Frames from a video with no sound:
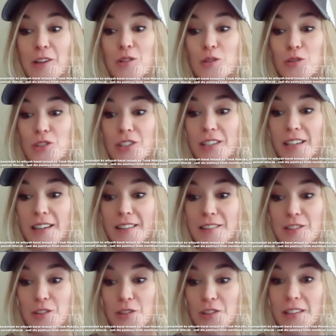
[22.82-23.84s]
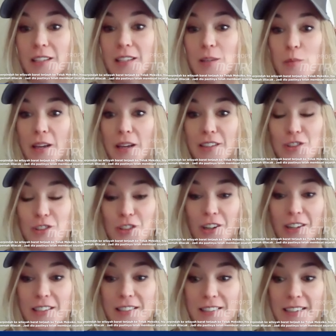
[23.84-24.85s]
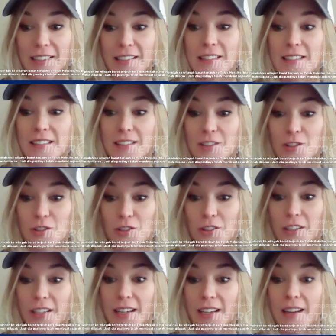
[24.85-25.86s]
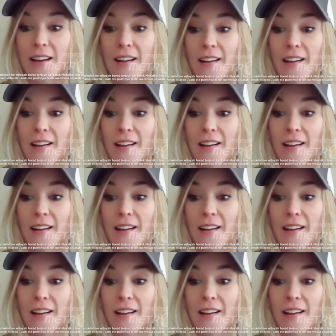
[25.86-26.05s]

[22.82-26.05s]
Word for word: So she has certainly made shark science history.